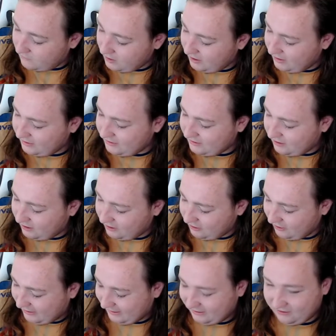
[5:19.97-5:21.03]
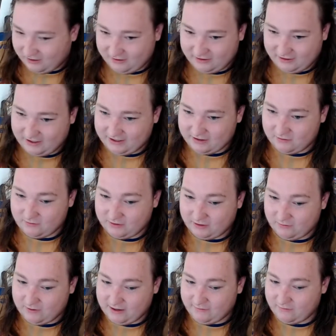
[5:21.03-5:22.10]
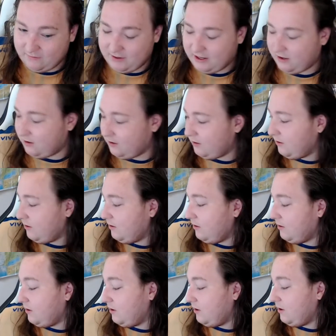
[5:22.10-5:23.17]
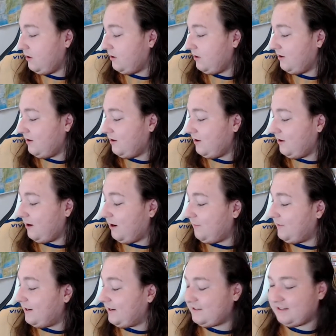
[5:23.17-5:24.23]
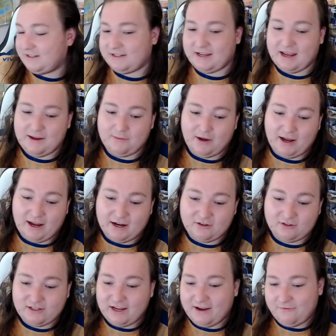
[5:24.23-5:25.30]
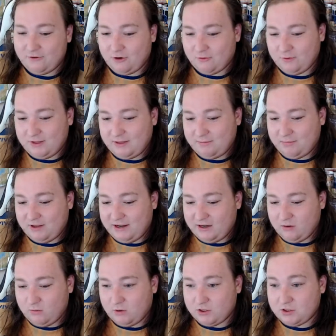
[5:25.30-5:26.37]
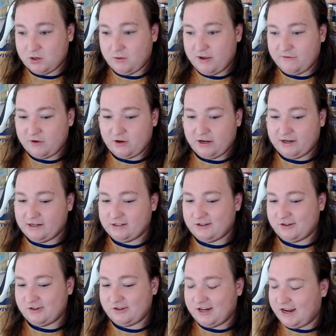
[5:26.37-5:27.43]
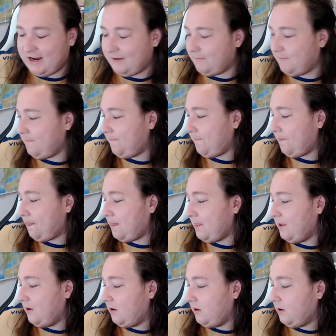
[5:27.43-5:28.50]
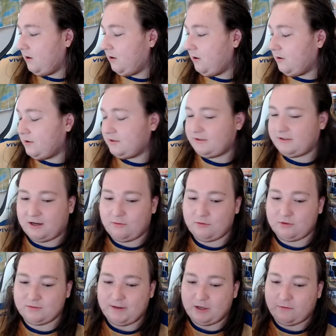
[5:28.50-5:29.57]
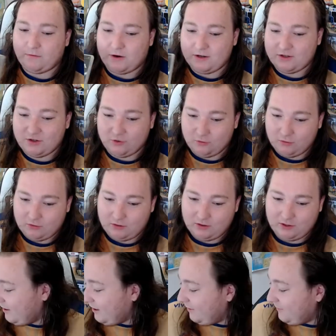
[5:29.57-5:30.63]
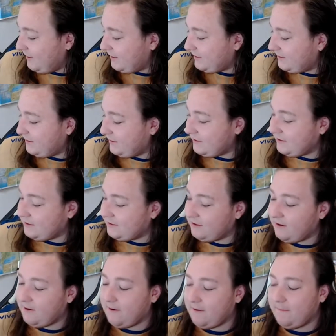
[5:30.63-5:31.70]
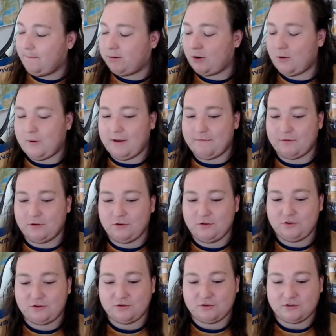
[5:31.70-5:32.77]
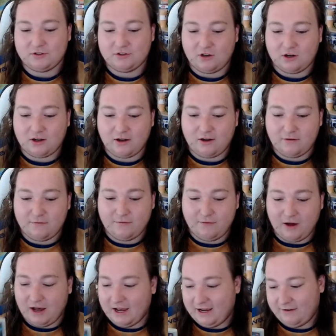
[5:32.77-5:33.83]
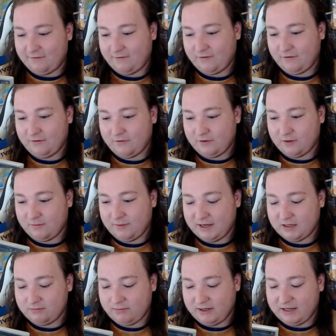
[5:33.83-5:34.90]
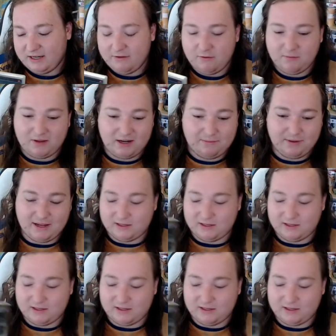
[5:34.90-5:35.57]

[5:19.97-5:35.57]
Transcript: Not like nothing I can really rave about. Up next is a game I actually have not really played whatsoever, and it's a shame. Star Wars Battlefront 2. Up next is Pro Evolution Soccer 5 for the PSP. Never played PES.